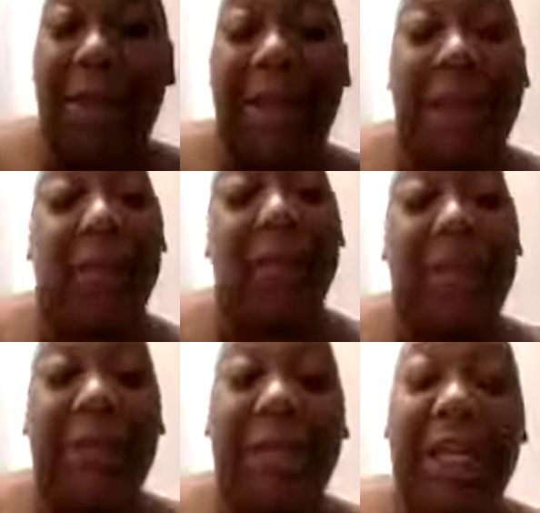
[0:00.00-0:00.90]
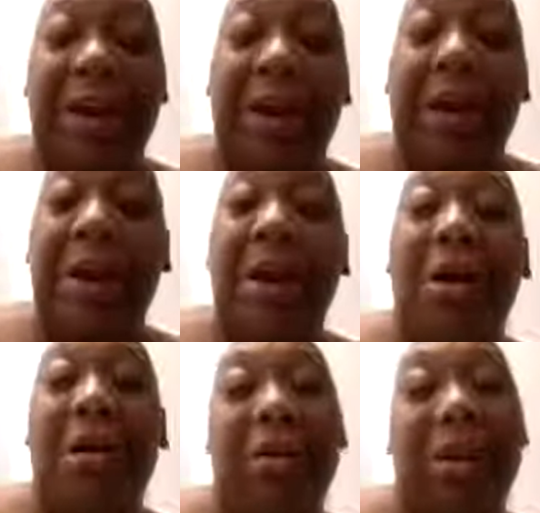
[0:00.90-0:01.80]
like your leap leader,
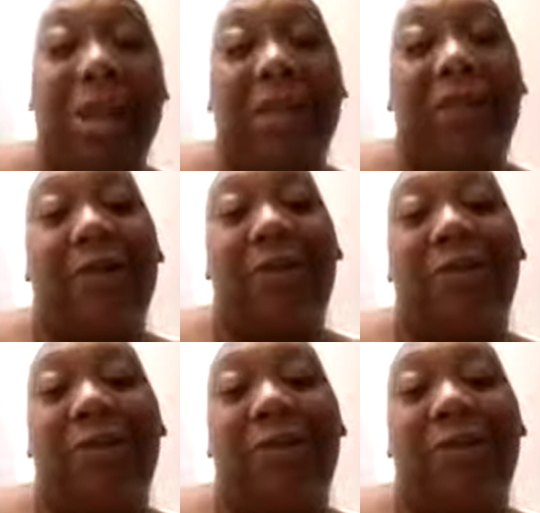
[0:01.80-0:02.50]
or interviews